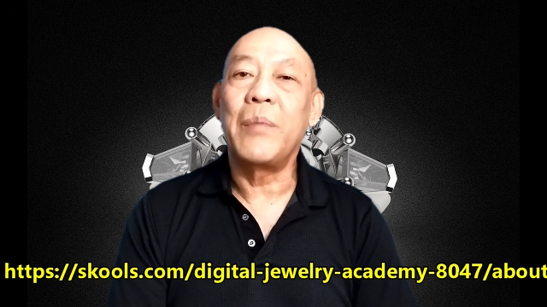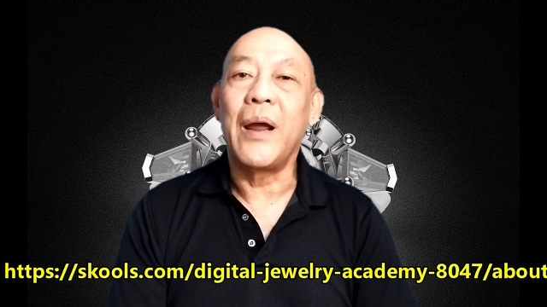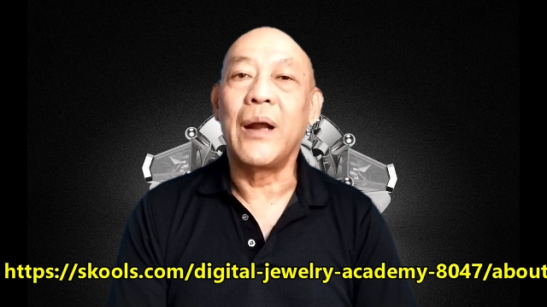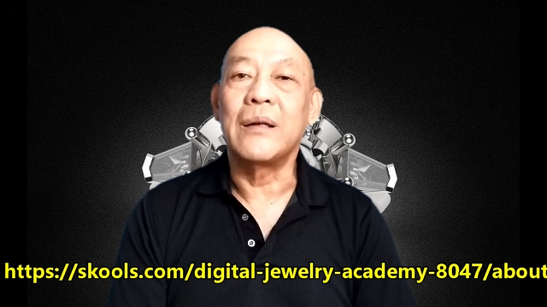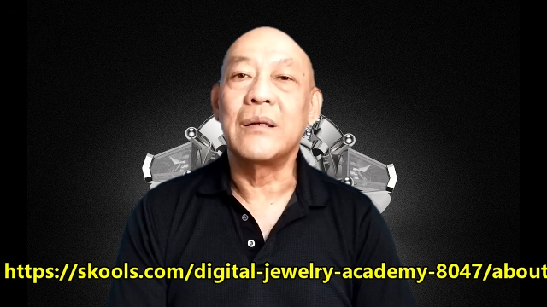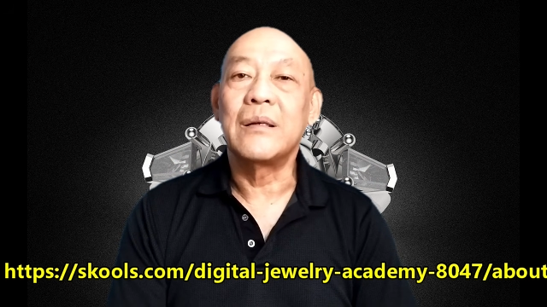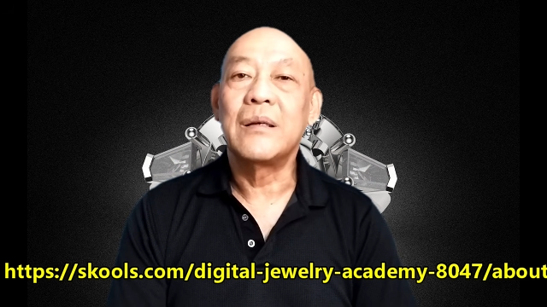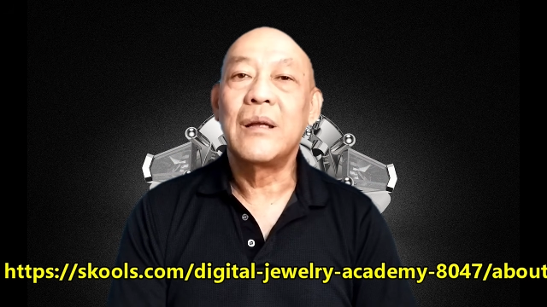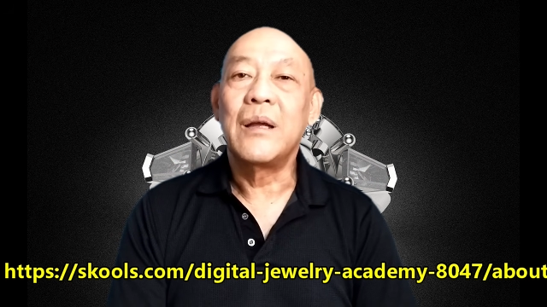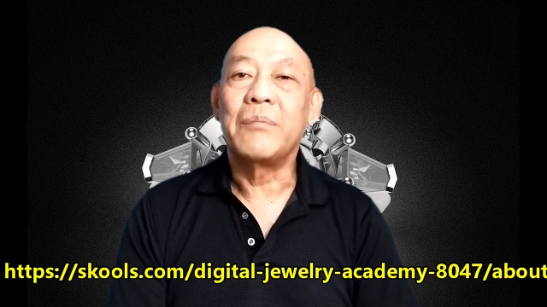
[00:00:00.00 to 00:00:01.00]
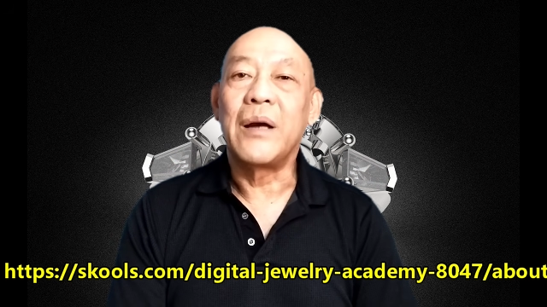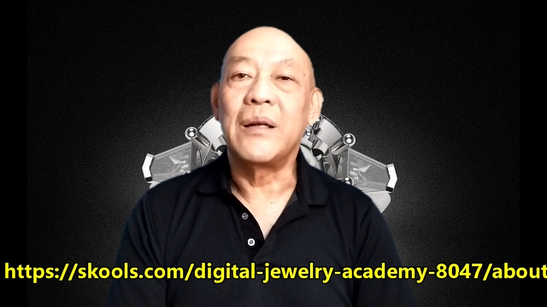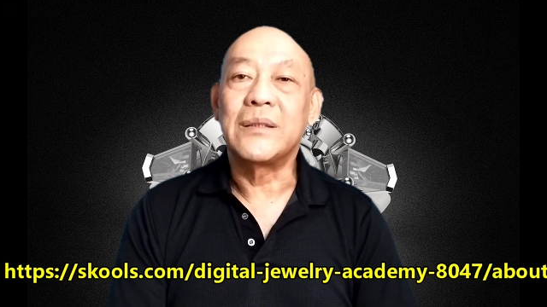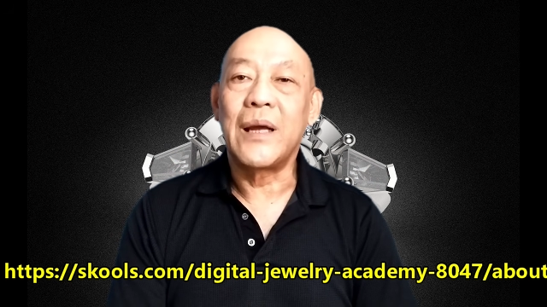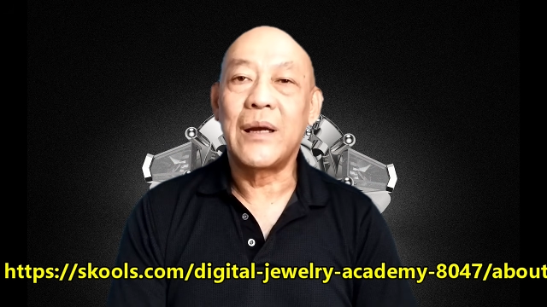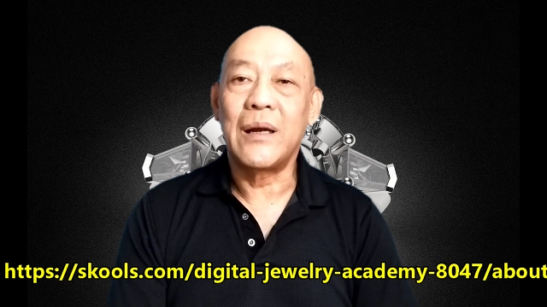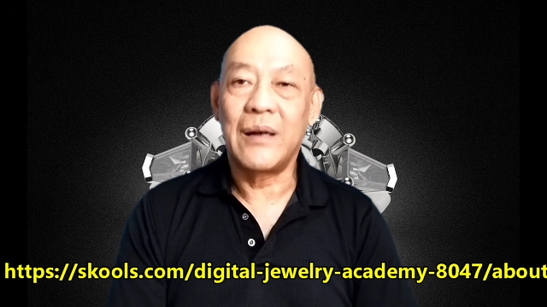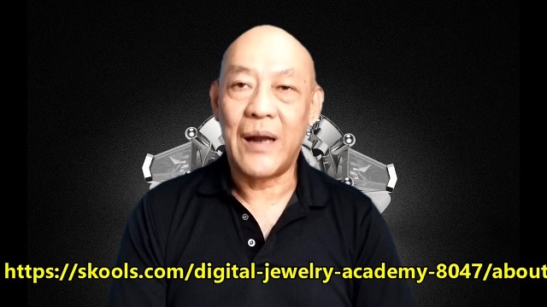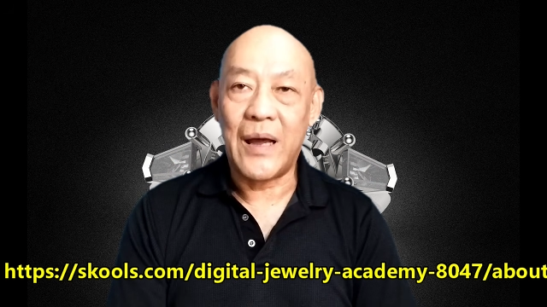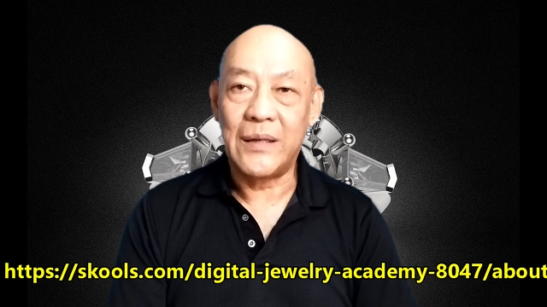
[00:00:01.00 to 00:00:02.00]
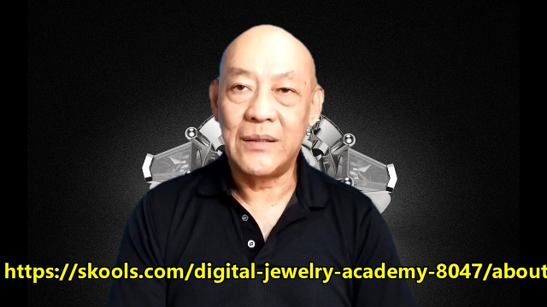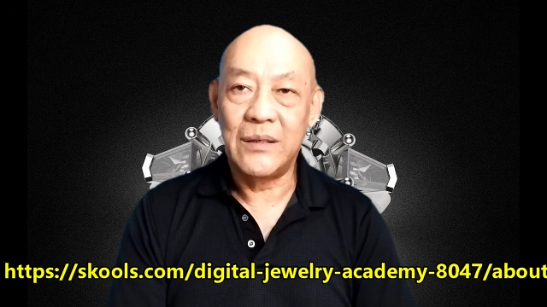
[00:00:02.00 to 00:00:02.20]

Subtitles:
band. By the second class,